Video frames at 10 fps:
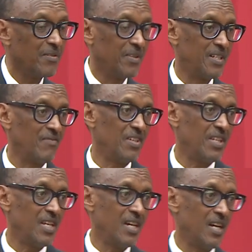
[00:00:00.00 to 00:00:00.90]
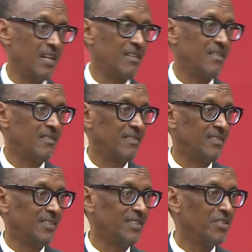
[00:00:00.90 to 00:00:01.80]
whatever they had.
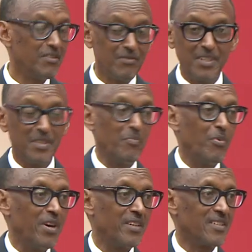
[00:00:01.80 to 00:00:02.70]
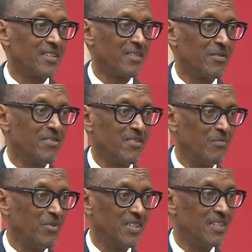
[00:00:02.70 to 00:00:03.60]
Even the poorest
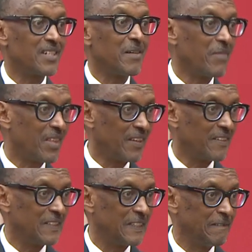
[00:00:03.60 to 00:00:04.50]
contributed something.